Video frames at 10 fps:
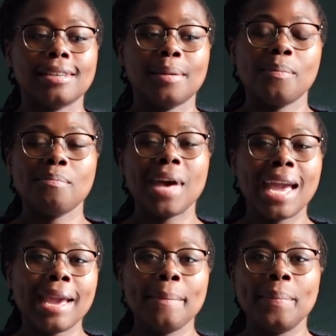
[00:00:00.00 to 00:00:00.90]

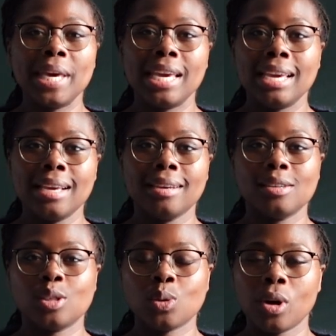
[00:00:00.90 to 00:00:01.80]
maybe
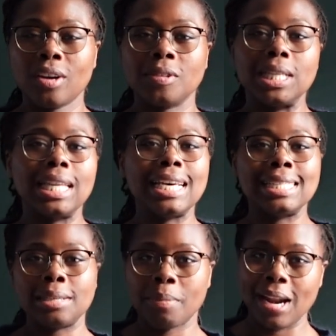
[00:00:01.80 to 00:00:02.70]
sort of
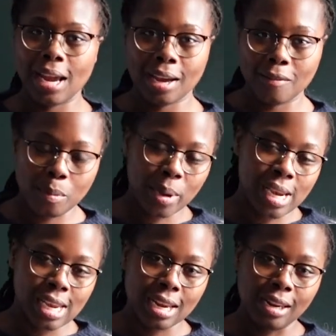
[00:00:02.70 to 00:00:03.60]
lessen my negative
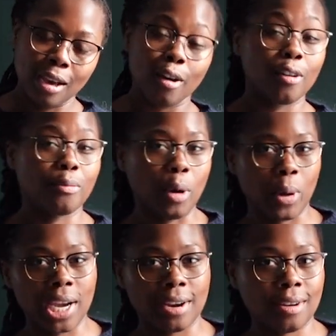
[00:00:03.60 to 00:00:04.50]
opinion of
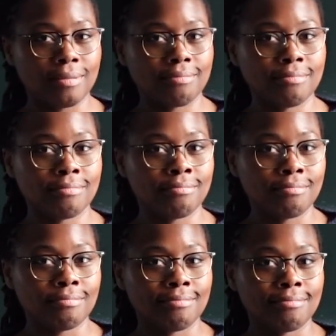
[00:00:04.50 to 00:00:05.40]
mohair
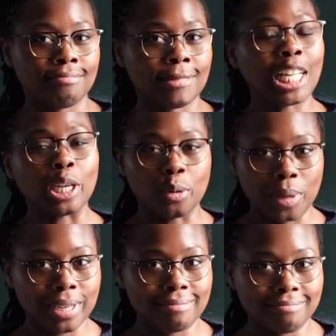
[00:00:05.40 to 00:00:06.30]
a little
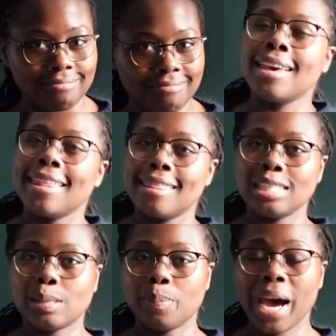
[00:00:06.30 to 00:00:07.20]
bit.
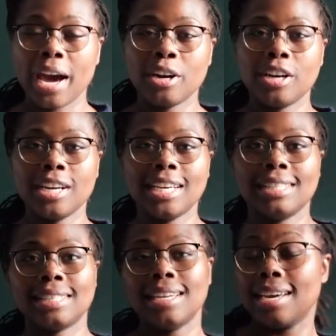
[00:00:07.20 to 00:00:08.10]
This pattern
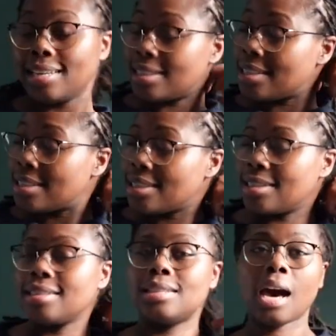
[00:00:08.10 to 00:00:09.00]
is knit
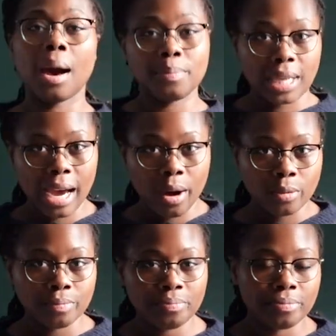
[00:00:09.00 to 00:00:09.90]
top
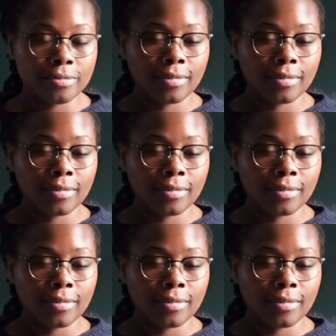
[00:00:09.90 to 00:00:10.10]
down.